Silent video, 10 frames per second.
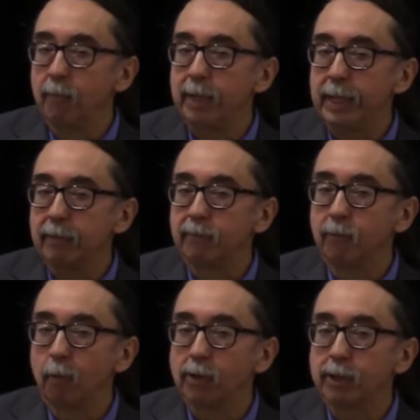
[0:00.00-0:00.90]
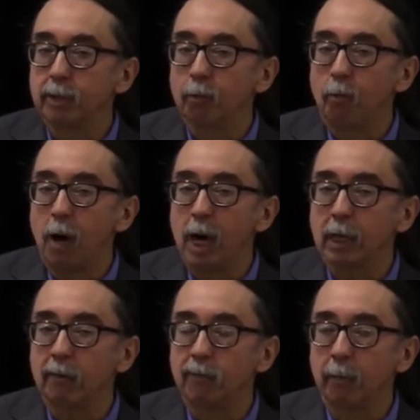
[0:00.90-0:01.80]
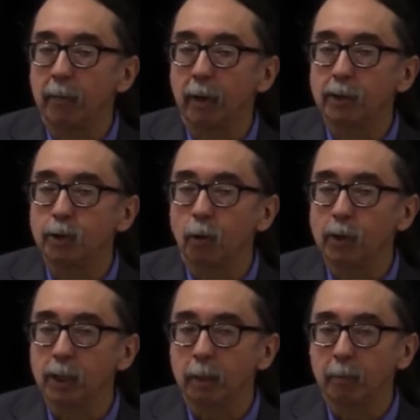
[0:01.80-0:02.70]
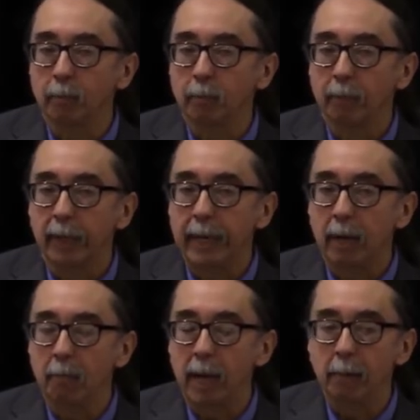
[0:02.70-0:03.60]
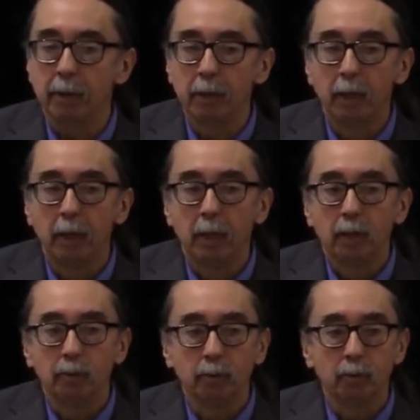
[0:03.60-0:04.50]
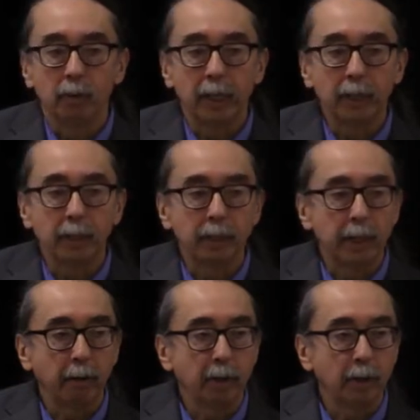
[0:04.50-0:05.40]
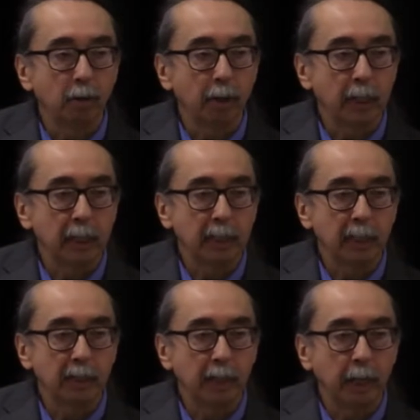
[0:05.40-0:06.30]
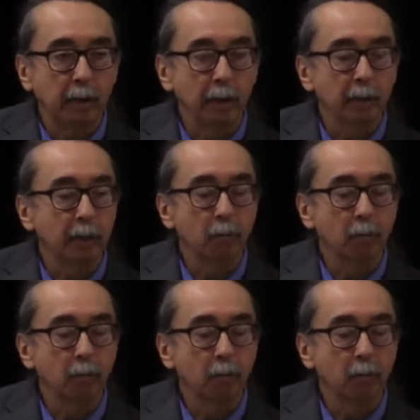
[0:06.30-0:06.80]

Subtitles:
being forced to walk from Georgia and Alabama to Indian Territory in this area.